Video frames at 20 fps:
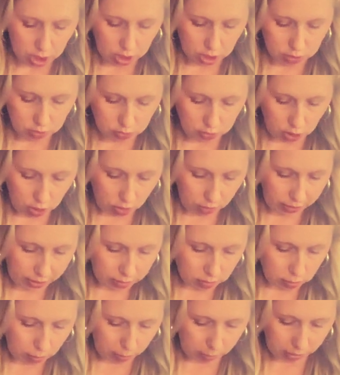So
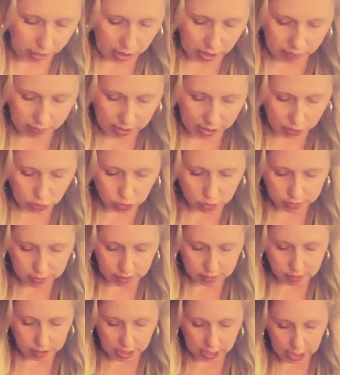that's what we're kind of
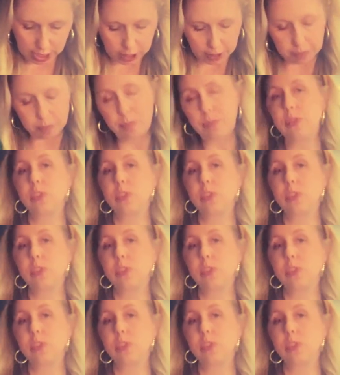exercising here.